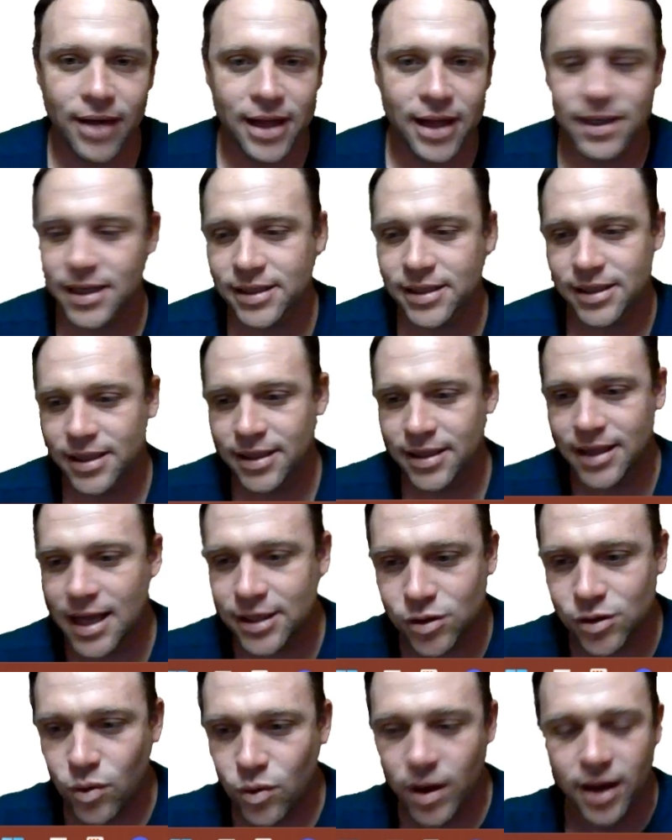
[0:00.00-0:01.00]
That's easy.
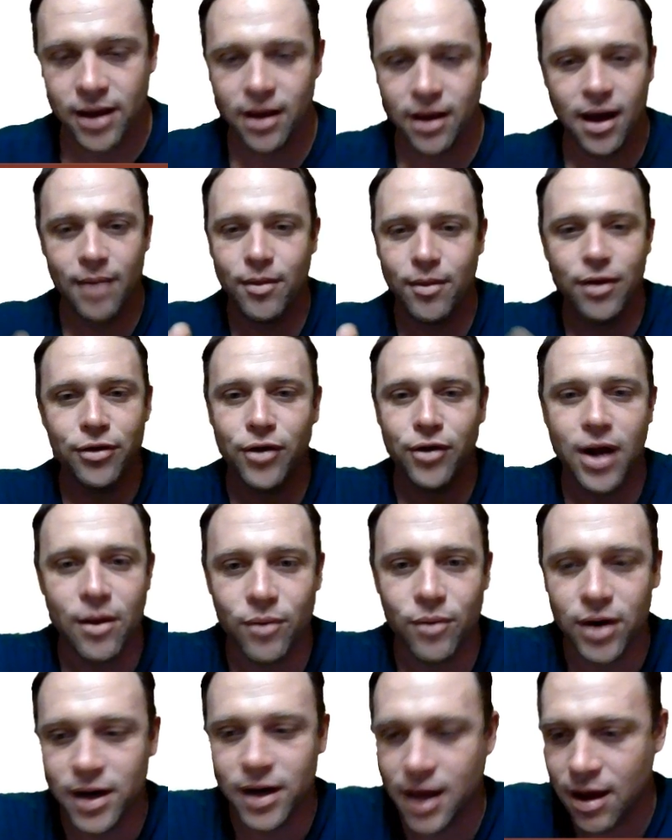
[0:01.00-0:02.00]
That's quick. I'm on their
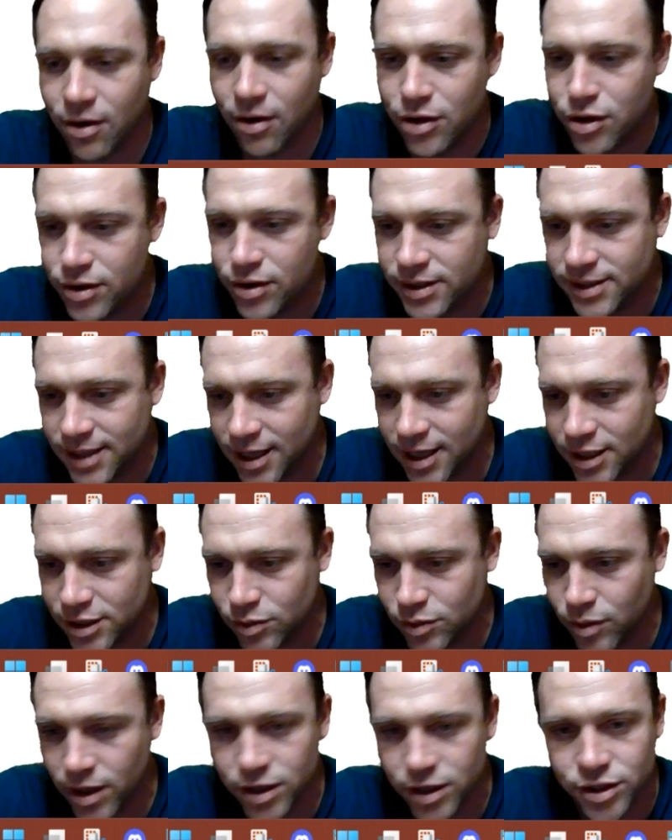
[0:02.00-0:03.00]
network now, and you can see
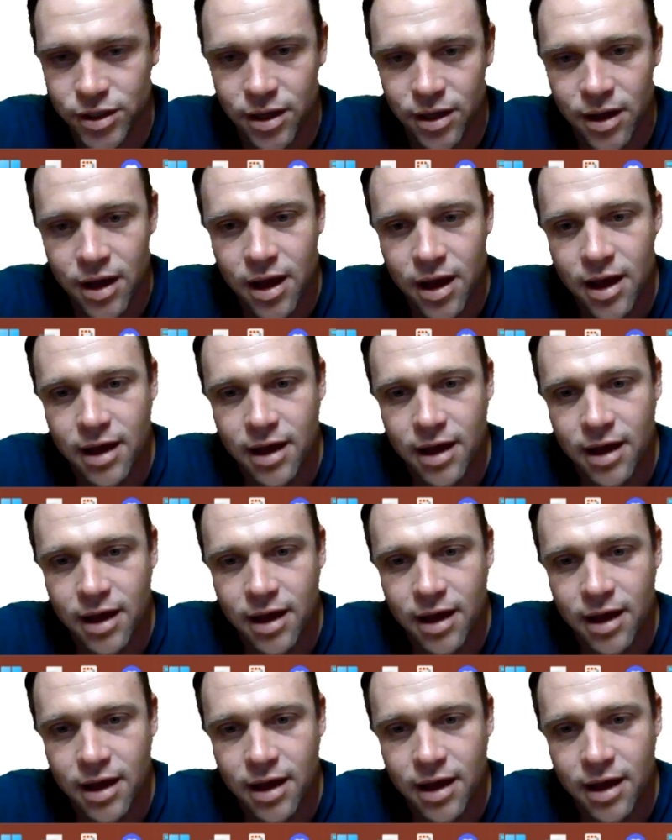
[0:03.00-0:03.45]
it switched.